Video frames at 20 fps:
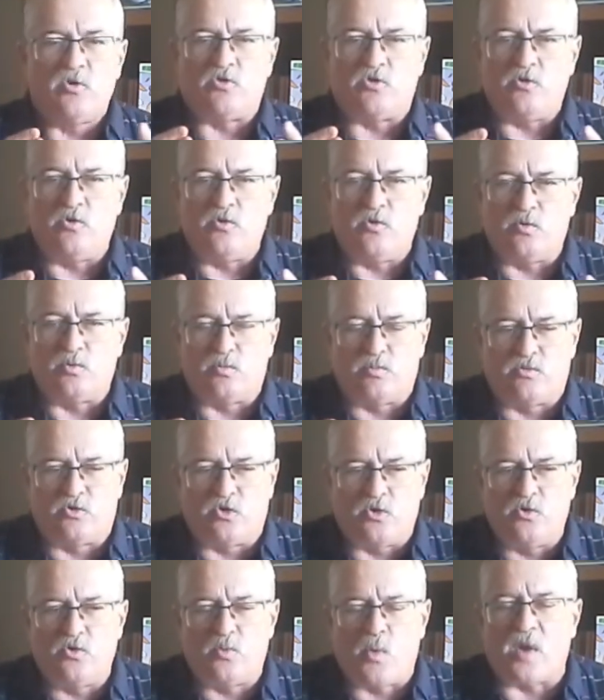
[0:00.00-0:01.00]

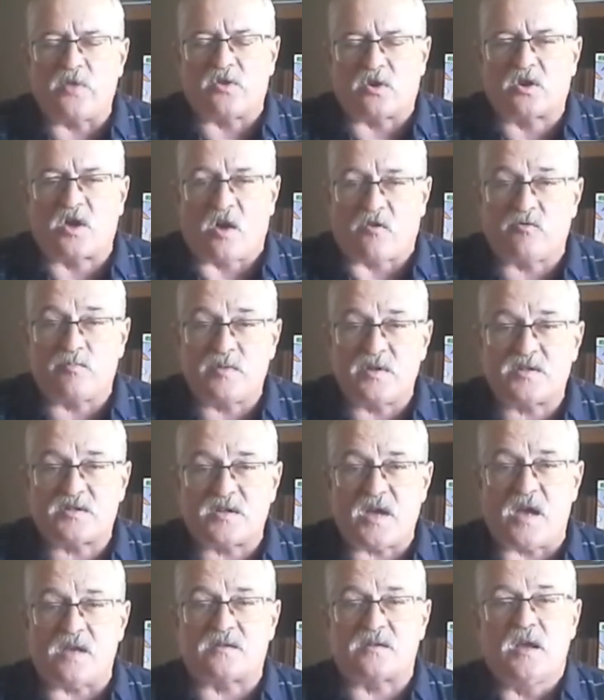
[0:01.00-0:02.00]
do what the government
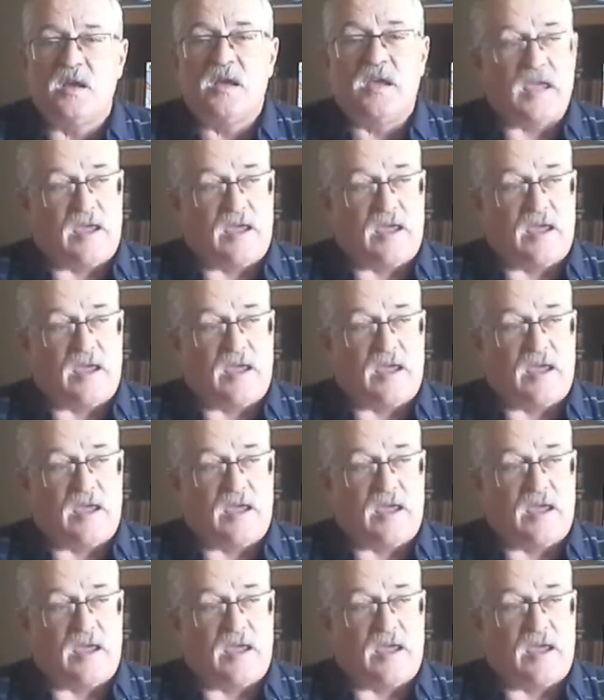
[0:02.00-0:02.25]
says.